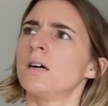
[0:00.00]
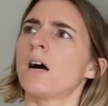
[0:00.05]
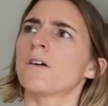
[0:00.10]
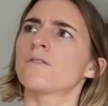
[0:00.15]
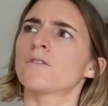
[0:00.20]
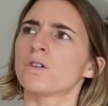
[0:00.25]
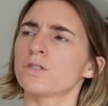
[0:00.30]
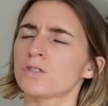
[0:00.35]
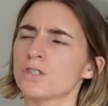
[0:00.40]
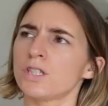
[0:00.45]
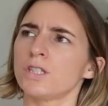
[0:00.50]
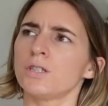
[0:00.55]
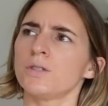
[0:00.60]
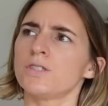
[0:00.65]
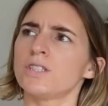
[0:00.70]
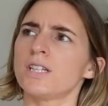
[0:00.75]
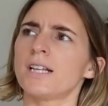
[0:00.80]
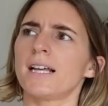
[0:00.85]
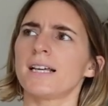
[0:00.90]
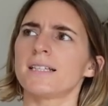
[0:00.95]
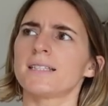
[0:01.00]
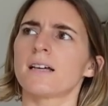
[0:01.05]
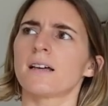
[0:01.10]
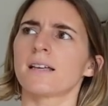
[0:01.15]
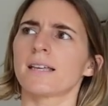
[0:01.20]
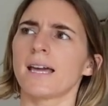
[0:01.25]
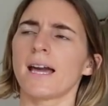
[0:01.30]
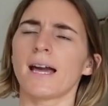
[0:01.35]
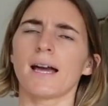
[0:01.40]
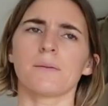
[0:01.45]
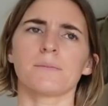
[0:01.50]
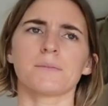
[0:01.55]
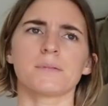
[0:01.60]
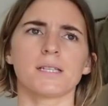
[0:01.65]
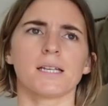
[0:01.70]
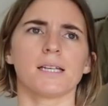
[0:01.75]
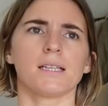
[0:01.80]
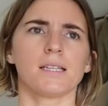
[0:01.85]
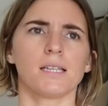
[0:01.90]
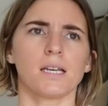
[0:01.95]
gilets that I
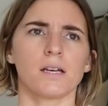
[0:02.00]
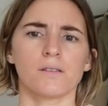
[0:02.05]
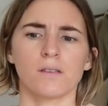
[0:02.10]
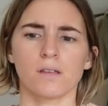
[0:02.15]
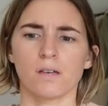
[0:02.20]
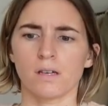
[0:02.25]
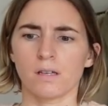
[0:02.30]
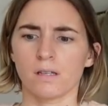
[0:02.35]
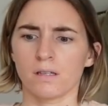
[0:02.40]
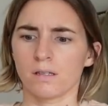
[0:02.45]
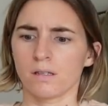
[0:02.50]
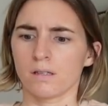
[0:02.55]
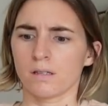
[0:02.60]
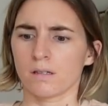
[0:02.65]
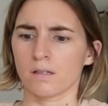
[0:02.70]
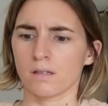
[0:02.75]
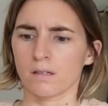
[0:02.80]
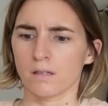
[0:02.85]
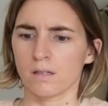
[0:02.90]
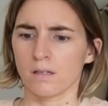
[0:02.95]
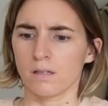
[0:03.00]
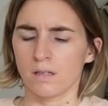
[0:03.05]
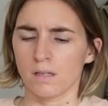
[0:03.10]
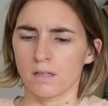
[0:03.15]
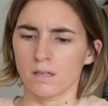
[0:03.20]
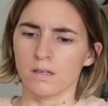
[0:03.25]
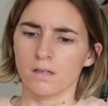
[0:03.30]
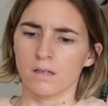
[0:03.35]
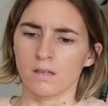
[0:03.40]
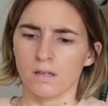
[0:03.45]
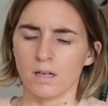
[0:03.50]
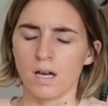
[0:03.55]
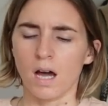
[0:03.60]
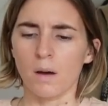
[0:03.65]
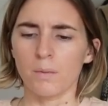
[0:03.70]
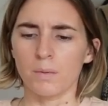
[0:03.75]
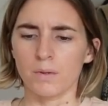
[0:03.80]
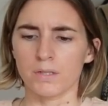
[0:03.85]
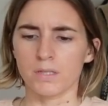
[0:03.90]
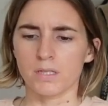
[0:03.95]
kept in the other
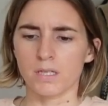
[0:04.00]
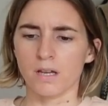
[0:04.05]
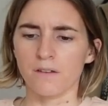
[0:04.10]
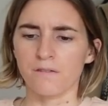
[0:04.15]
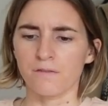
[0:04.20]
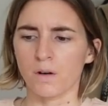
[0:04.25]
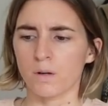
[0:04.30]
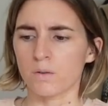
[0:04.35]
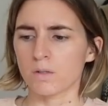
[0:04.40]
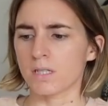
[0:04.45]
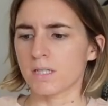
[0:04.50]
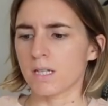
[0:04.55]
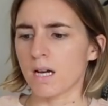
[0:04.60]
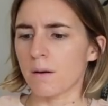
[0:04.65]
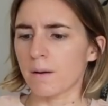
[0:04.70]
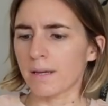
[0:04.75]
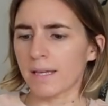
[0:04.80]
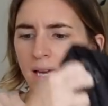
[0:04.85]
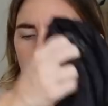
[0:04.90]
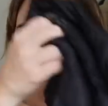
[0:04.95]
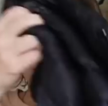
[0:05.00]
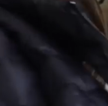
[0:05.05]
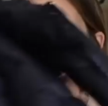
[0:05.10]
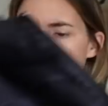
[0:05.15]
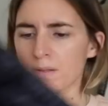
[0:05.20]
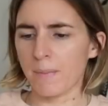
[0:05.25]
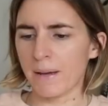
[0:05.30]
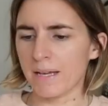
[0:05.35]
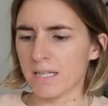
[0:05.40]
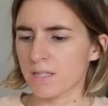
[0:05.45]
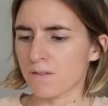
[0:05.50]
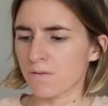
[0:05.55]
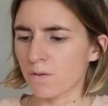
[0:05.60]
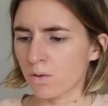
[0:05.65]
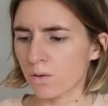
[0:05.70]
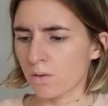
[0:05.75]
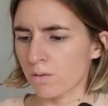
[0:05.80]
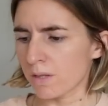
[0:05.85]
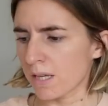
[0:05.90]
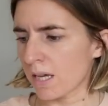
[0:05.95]
cupboards I folded up. Again, there's space
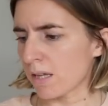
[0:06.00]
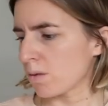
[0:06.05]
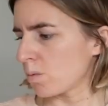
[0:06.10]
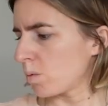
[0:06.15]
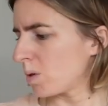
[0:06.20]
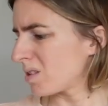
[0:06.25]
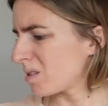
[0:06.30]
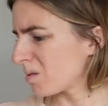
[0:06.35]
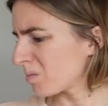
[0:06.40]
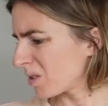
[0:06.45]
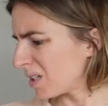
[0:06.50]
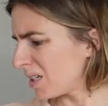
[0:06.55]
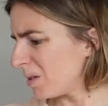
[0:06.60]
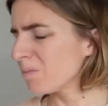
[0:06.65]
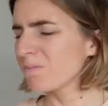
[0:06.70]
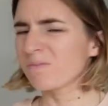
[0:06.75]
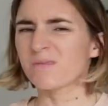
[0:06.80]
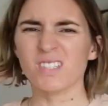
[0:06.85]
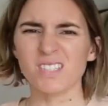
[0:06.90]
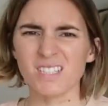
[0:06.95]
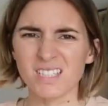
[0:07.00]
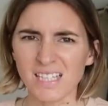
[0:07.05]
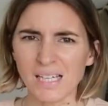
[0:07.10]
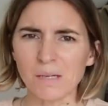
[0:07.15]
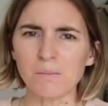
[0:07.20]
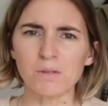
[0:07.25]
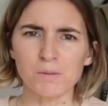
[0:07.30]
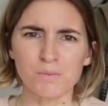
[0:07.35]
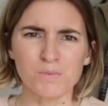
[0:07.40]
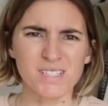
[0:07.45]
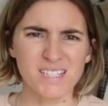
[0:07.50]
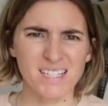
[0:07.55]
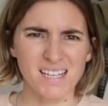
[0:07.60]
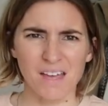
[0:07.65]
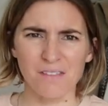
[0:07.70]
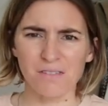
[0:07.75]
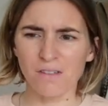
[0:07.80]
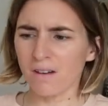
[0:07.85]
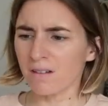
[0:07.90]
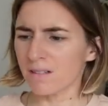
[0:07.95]
for the other ones. I'm going to just keep them
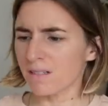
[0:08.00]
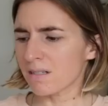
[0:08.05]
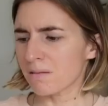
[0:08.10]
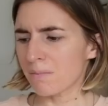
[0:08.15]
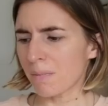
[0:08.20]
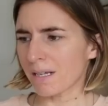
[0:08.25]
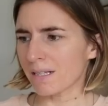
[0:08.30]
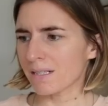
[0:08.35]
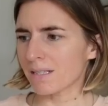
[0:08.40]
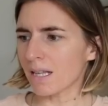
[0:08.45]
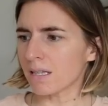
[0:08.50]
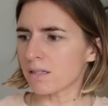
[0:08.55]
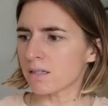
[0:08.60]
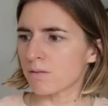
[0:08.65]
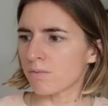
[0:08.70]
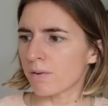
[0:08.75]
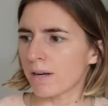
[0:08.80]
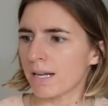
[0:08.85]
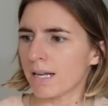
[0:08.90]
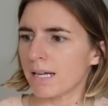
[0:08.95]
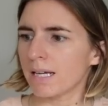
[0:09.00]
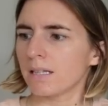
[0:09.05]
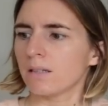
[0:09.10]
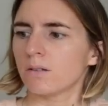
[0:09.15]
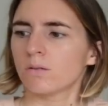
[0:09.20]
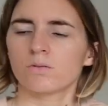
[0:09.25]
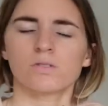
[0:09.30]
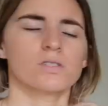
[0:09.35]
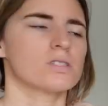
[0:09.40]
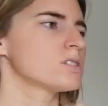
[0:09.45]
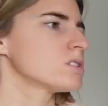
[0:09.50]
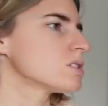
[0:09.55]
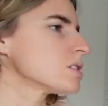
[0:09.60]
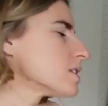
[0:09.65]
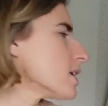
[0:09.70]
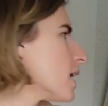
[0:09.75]
together. It just makes sense, really, not to just